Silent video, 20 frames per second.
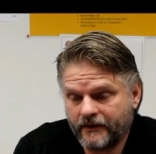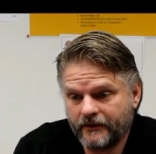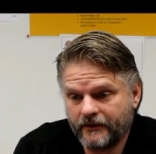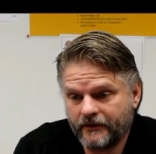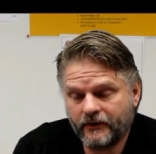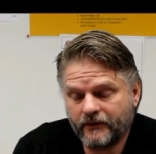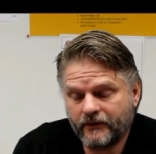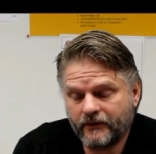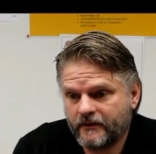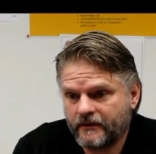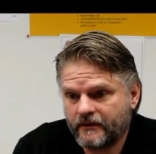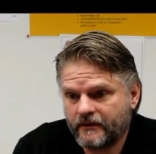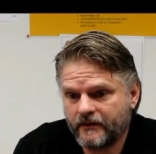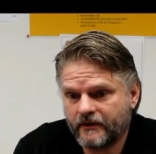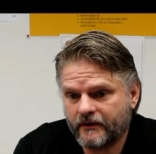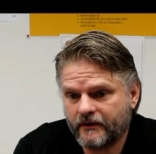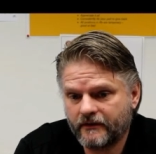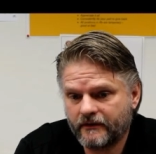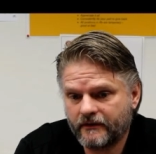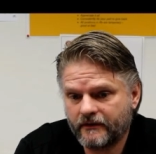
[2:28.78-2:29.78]
I don't know.
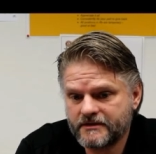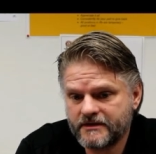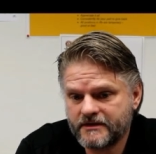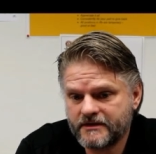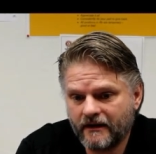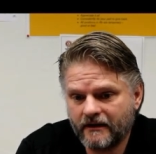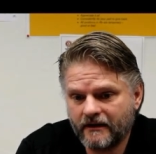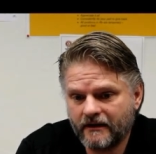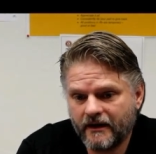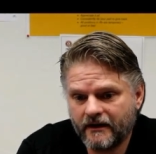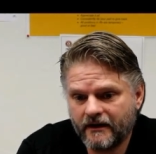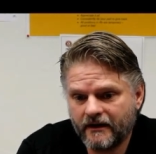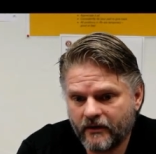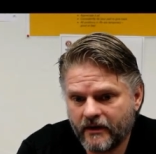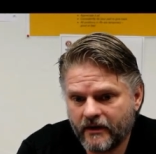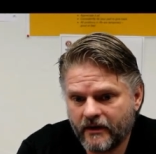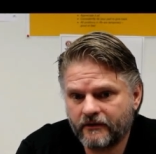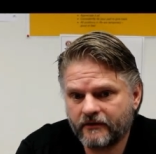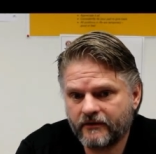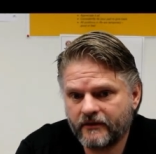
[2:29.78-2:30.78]
There, there's not a lot
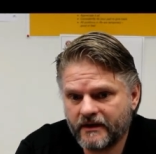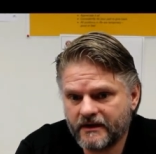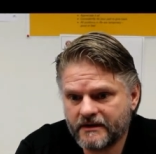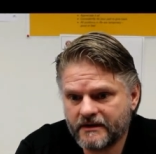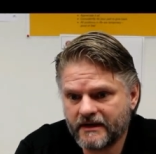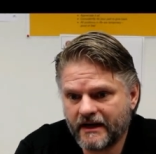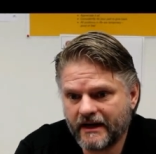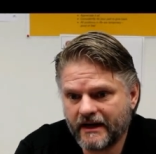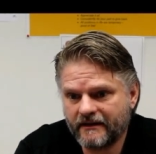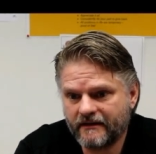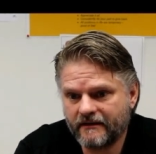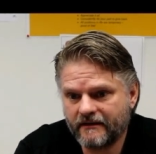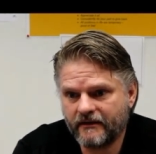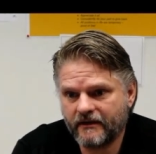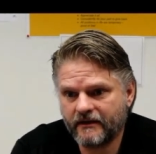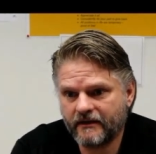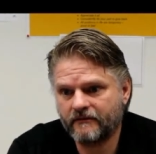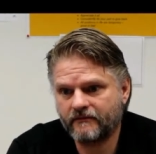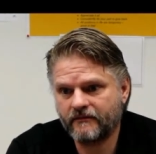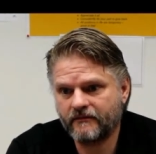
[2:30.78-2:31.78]
greater things I can
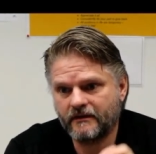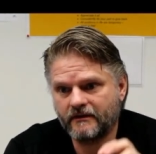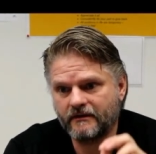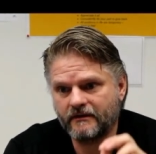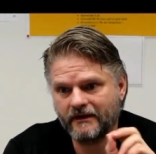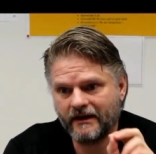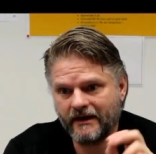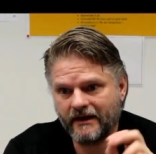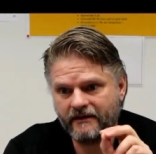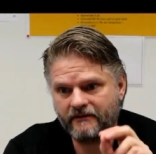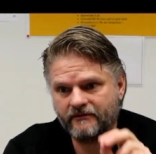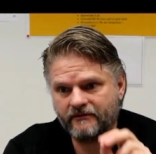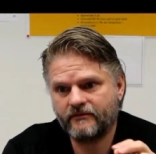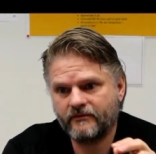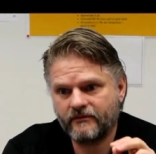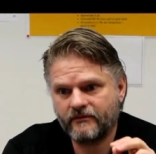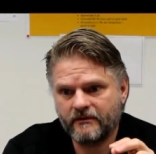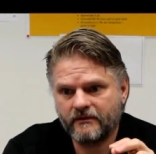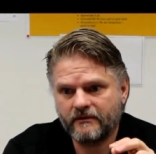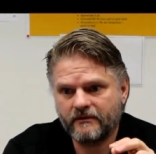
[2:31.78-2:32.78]
think of in
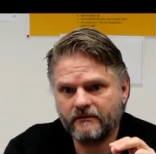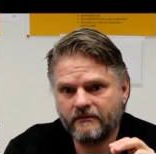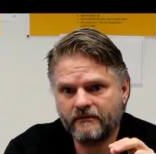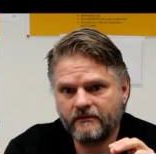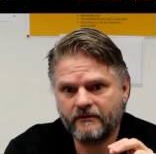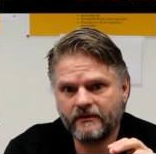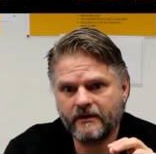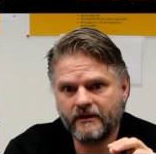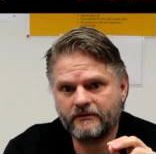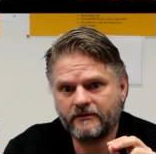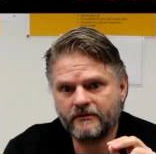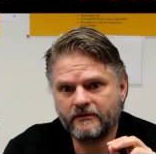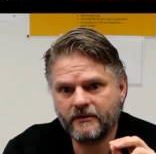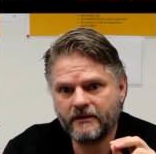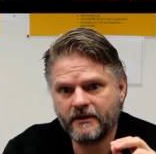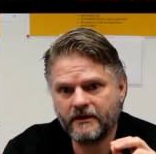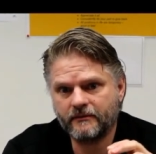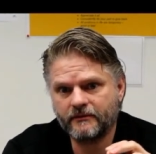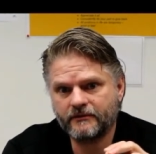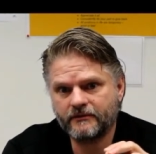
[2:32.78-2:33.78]
life than to
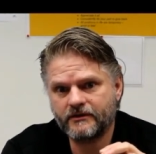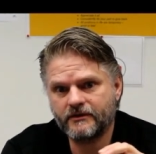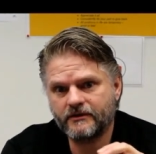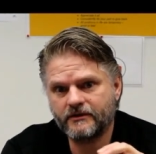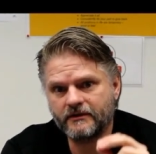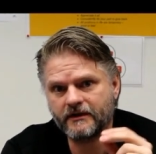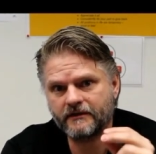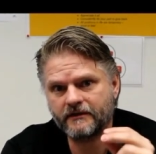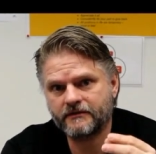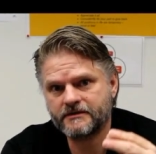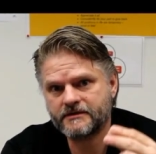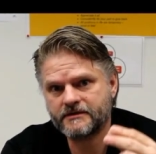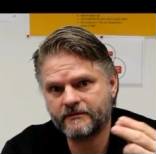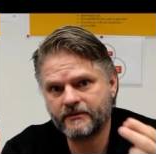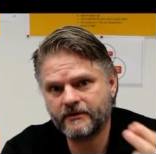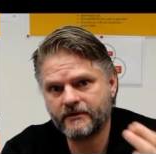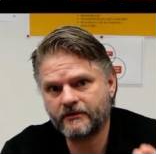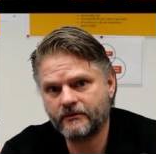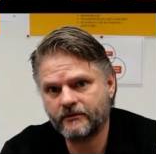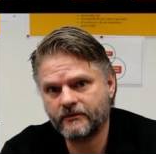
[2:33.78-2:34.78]
be able to deliver
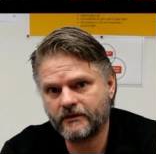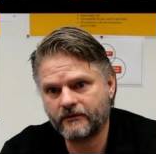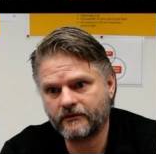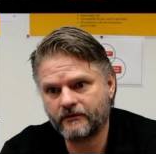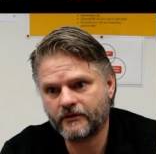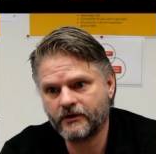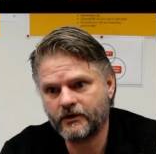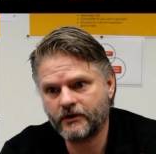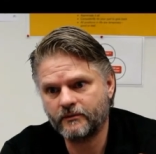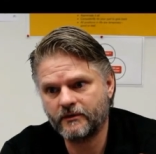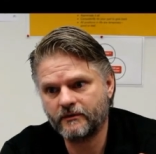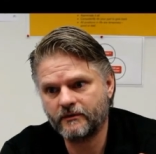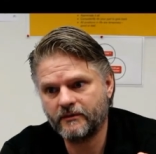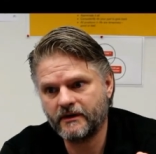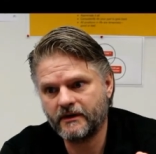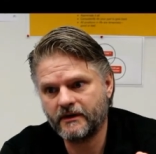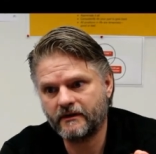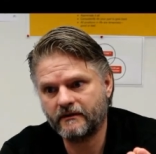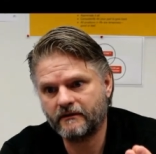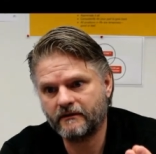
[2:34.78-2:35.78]
something to another human
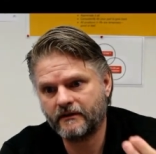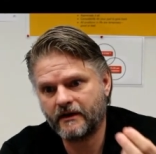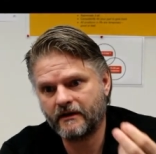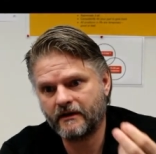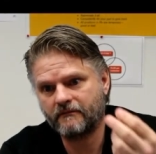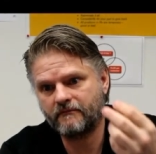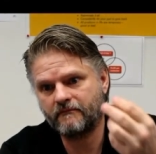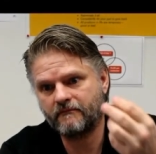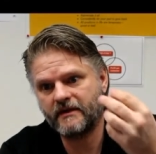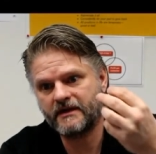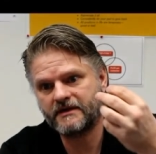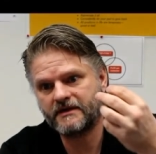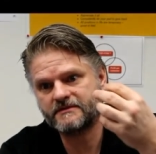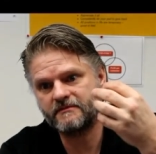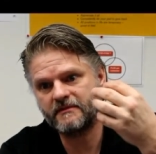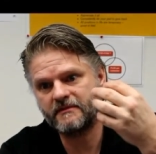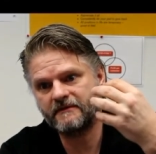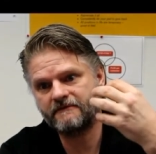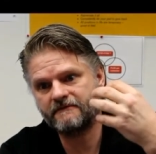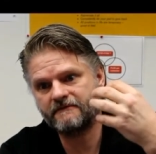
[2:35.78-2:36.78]
being that
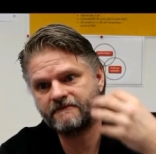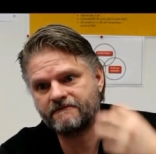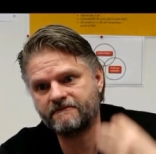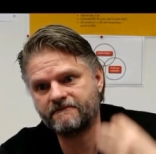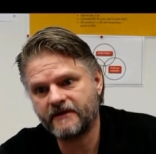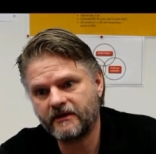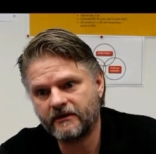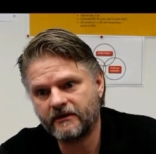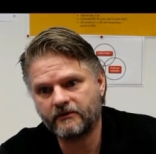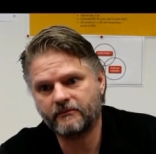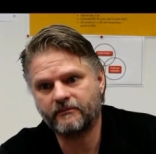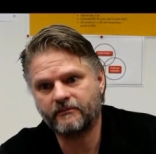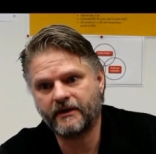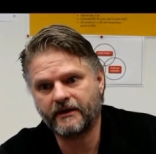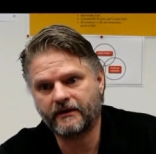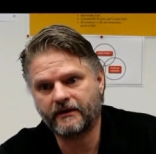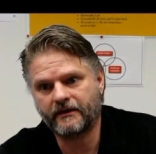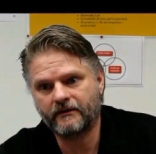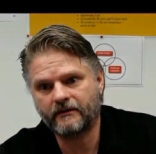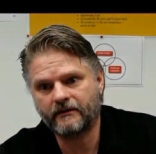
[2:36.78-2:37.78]
makes me feel
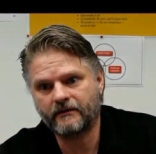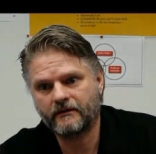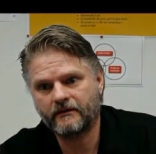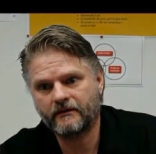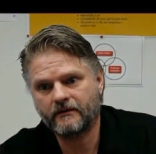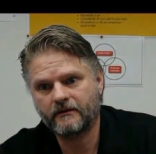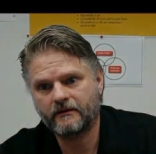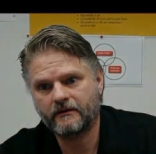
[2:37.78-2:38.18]
better